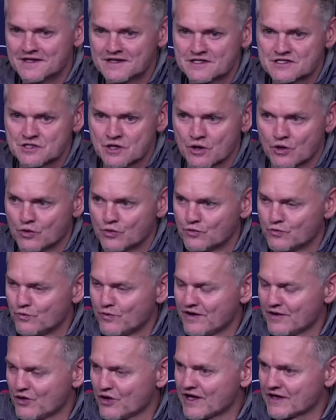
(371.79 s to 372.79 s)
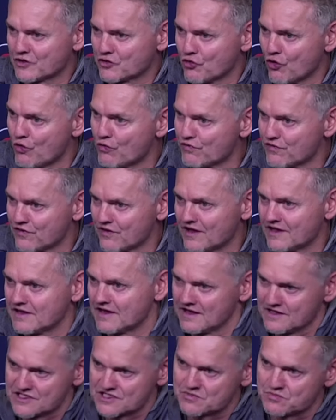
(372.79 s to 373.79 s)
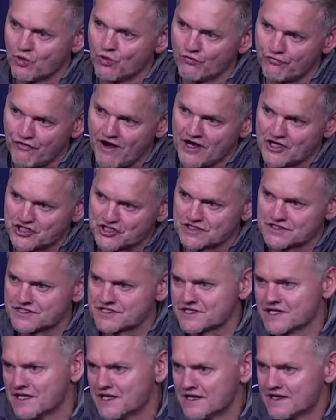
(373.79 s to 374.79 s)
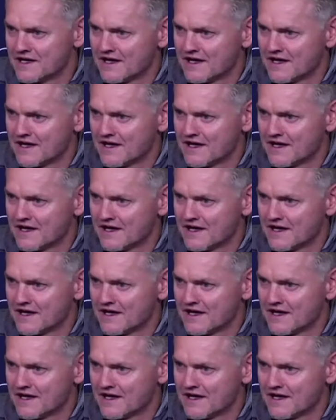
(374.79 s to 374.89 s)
So we look at growth in small fractions,